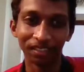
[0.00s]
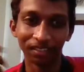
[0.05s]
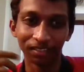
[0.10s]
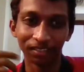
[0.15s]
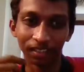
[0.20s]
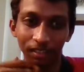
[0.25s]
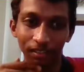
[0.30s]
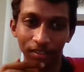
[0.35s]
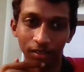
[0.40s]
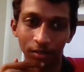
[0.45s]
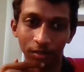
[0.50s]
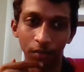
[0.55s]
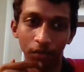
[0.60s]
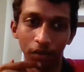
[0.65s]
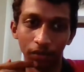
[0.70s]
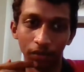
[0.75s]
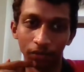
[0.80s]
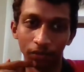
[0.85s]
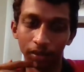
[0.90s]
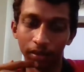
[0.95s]
such
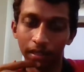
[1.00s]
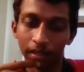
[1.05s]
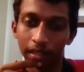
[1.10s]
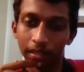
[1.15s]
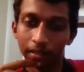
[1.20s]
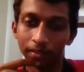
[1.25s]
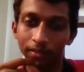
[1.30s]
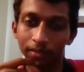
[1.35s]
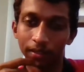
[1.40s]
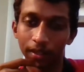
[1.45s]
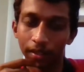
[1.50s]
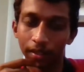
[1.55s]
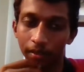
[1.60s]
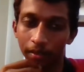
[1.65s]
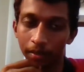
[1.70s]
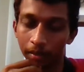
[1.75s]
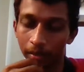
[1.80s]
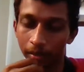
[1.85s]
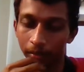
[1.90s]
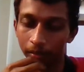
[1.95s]
beautiful things.
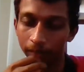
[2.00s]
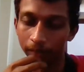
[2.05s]
And